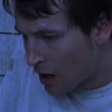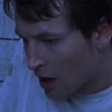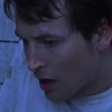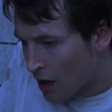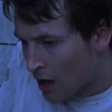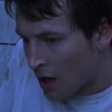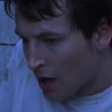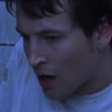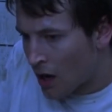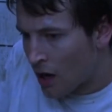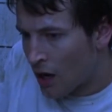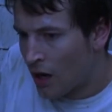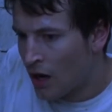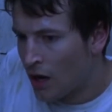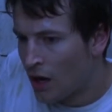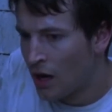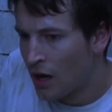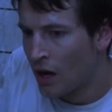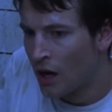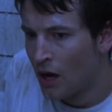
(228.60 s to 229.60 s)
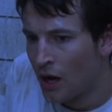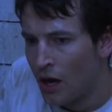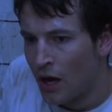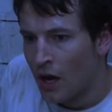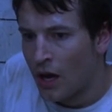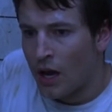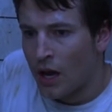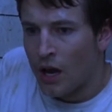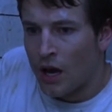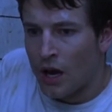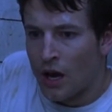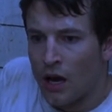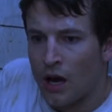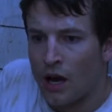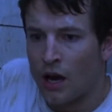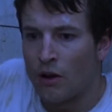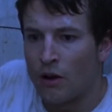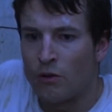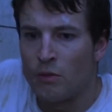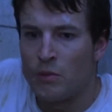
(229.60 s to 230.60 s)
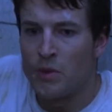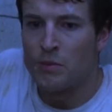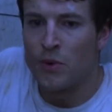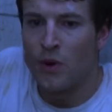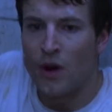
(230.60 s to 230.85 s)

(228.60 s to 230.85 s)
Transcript: his entire life watching others from the